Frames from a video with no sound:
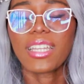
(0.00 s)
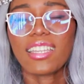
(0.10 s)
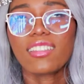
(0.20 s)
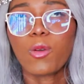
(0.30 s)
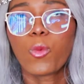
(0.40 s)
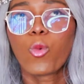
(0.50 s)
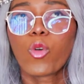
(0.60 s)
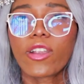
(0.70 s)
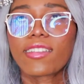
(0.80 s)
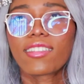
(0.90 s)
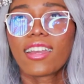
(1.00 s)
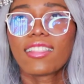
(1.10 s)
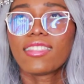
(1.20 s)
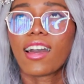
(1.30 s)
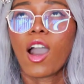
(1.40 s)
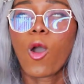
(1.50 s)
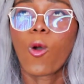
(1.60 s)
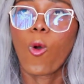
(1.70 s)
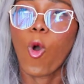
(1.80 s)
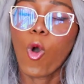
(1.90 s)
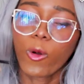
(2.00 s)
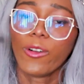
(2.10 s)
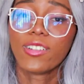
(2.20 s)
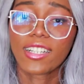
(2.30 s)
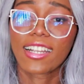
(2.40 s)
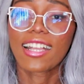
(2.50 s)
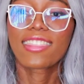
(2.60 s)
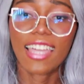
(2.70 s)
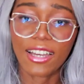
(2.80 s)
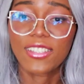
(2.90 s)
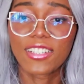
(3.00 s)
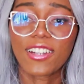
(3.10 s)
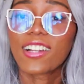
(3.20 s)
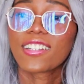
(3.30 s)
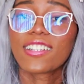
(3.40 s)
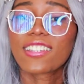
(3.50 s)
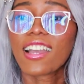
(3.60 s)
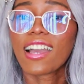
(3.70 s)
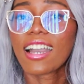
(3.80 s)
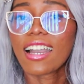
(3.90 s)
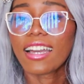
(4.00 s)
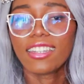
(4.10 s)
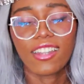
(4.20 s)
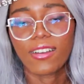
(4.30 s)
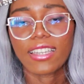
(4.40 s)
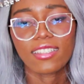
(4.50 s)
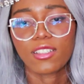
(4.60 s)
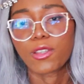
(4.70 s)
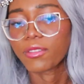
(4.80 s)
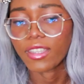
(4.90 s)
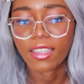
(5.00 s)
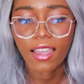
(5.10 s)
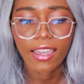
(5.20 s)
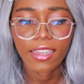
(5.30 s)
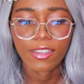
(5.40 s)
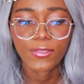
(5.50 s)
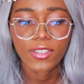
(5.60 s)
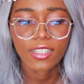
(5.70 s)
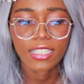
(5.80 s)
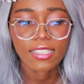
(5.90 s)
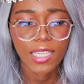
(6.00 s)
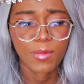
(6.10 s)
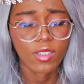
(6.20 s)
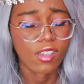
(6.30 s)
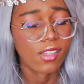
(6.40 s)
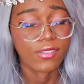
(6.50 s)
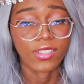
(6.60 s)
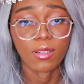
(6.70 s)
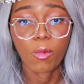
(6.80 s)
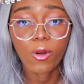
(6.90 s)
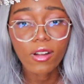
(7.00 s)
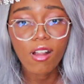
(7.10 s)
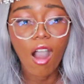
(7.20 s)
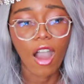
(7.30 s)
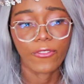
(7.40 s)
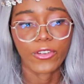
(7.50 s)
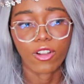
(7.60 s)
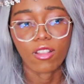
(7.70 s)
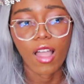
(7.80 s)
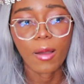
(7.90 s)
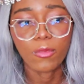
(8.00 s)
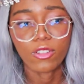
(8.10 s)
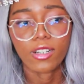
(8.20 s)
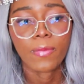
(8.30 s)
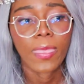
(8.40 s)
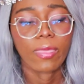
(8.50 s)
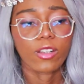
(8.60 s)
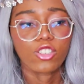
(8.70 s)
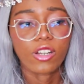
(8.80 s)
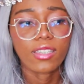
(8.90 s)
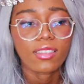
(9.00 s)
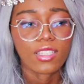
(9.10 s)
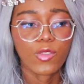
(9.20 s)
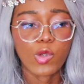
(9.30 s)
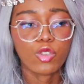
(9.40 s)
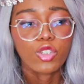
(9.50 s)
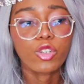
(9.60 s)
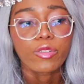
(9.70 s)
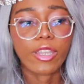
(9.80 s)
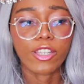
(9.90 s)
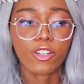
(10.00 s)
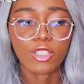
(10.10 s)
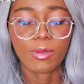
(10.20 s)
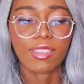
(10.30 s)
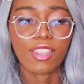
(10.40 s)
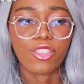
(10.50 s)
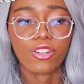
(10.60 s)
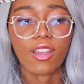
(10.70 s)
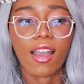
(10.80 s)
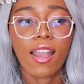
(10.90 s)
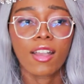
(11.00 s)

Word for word: But is it worth the over one thousand dollars? No, I still don't think. I feel like Samsung could have done more, offered a lot more. They're targeting this phone to creators, but then they're not